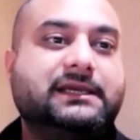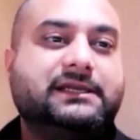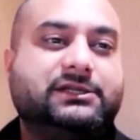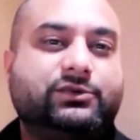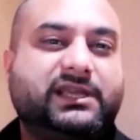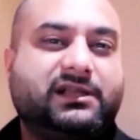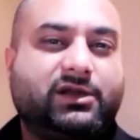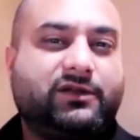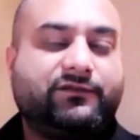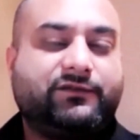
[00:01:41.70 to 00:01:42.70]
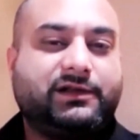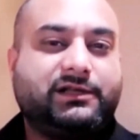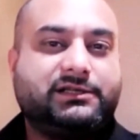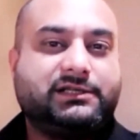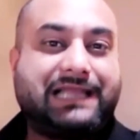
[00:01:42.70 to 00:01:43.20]
doing a lot of
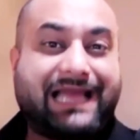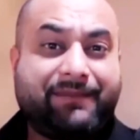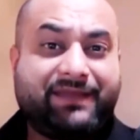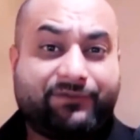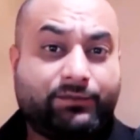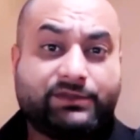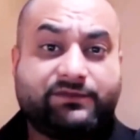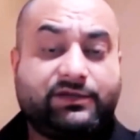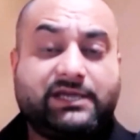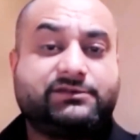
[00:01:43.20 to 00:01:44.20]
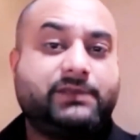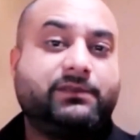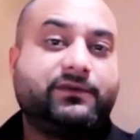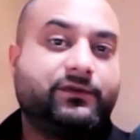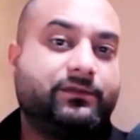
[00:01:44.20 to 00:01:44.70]
labbing from books. If you guys
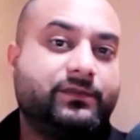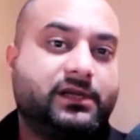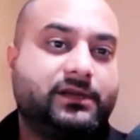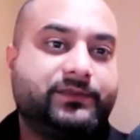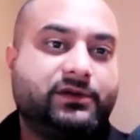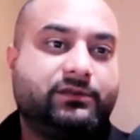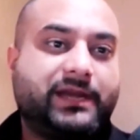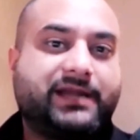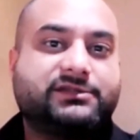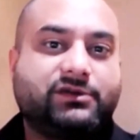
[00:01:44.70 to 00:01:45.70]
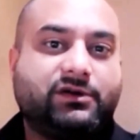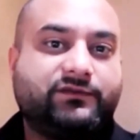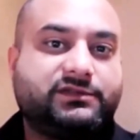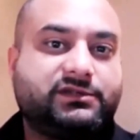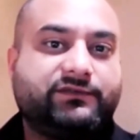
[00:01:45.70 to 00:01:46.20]
remember from,
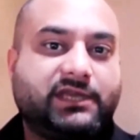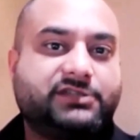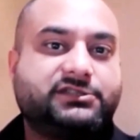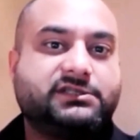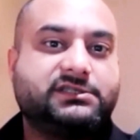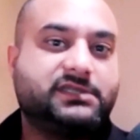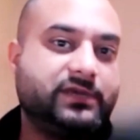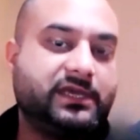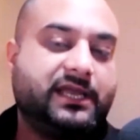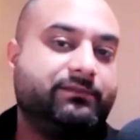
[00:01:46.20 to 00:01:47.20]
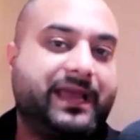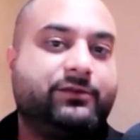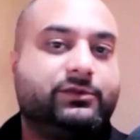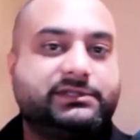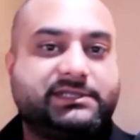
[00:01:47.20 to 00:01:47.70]
Microsoft certifications, that we had
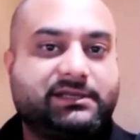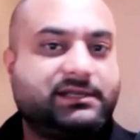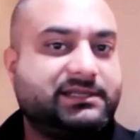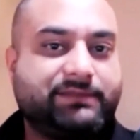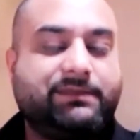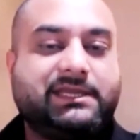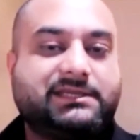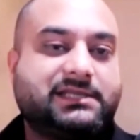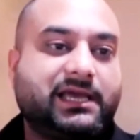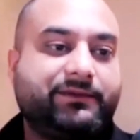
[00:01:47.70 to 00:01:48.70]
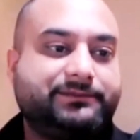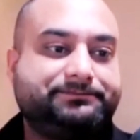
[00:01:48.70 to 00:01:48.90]
manuals and then maybe they still have it.